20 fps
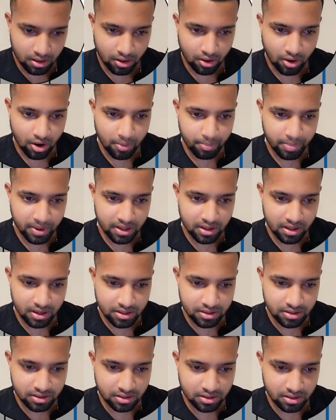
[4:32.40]
Copy
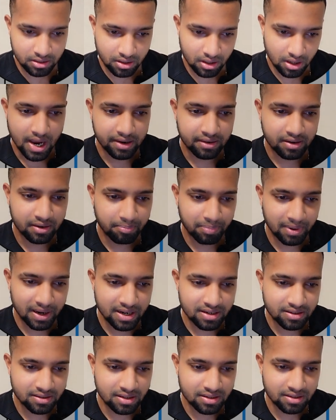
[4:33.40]
this and
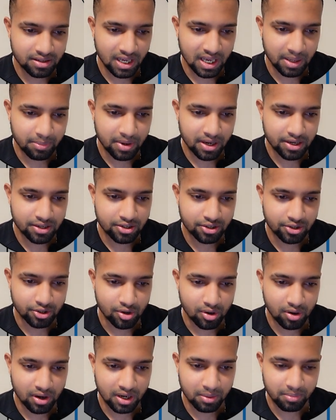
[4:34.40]
replace this image,
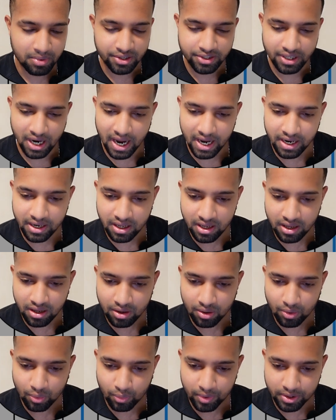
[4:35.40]
your image ID,
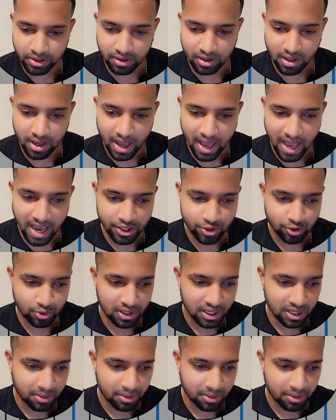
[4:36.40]
with the actual